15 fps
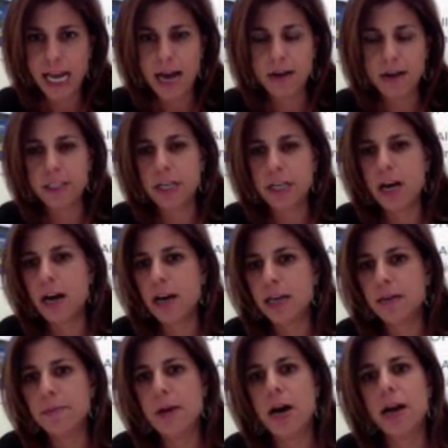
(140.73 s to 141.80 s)
Our
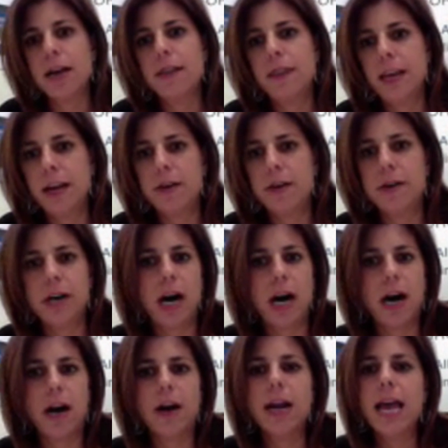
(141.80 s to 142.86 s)
target market there
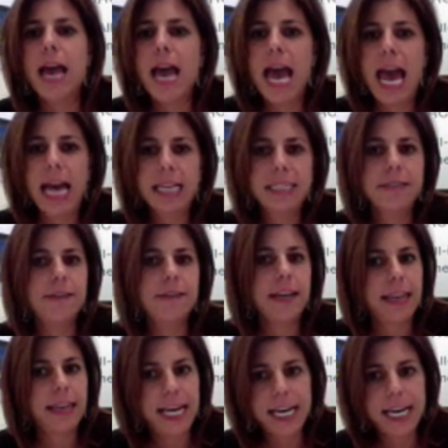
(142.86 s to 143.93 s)
are active
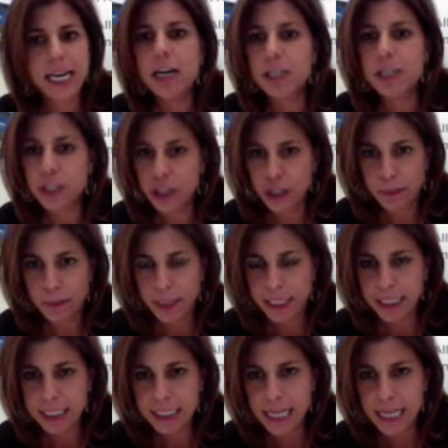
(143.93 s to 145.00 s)
athletic
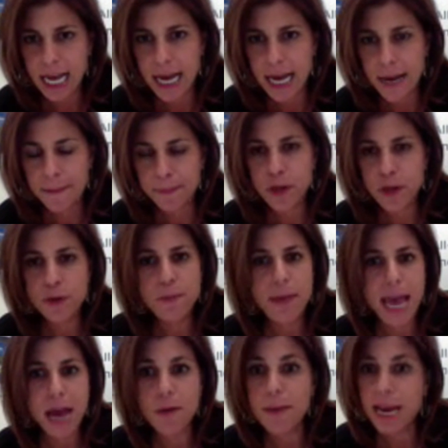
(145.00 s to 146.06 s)
consumers um, who
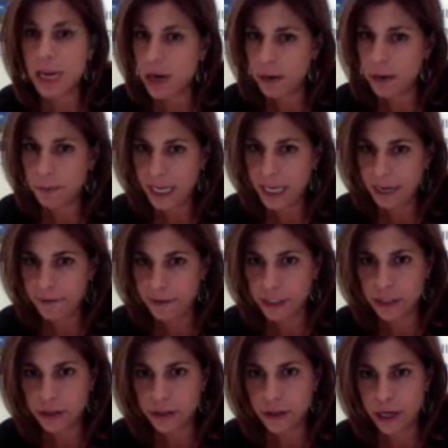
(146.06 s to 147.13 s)
may or may not be in
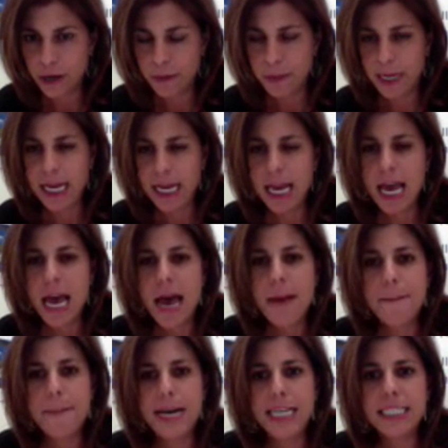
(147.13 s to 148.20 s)
physical therapy,
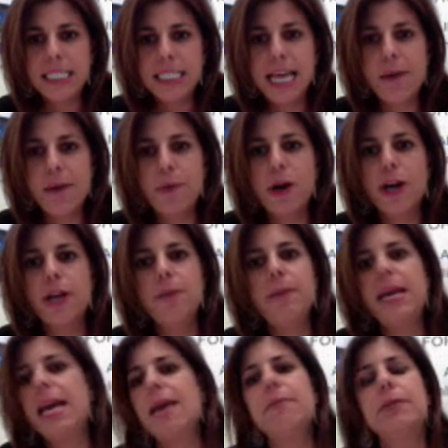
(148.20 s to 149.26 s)
but they want to
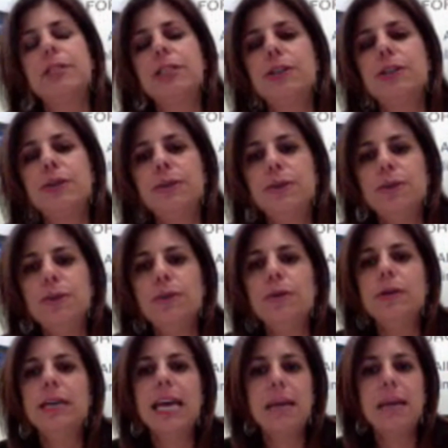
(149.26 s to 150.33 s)
be able
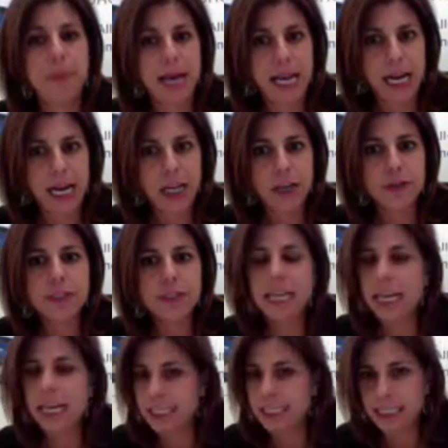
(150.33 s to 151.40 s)
to get better
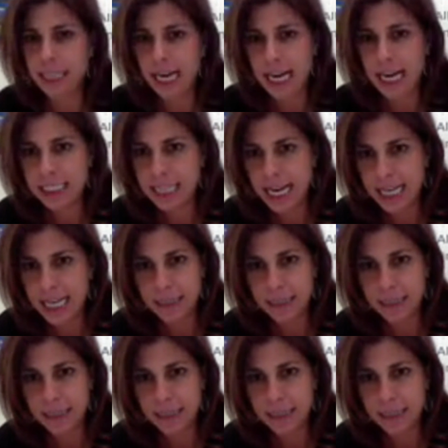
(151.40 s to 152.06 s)
using exercise as a